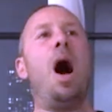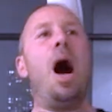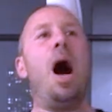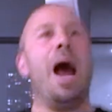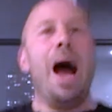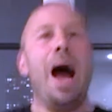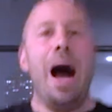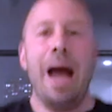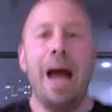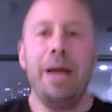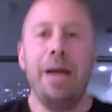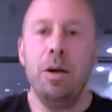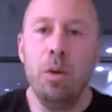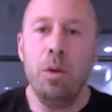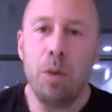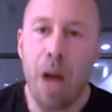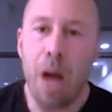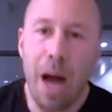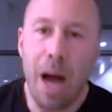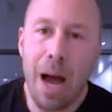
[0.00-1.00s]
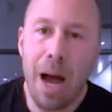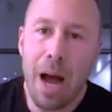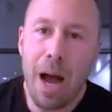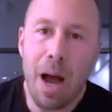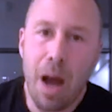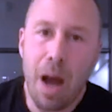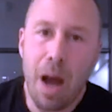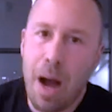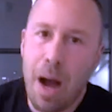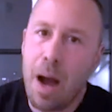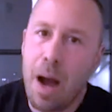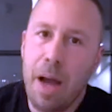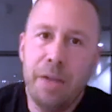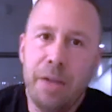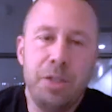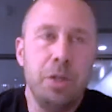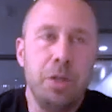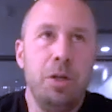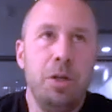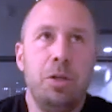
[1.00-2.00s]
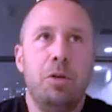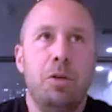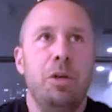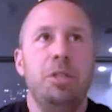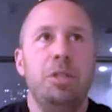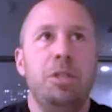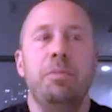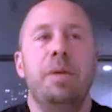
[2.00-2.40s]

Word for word: to see I, I, things through? It's a good question,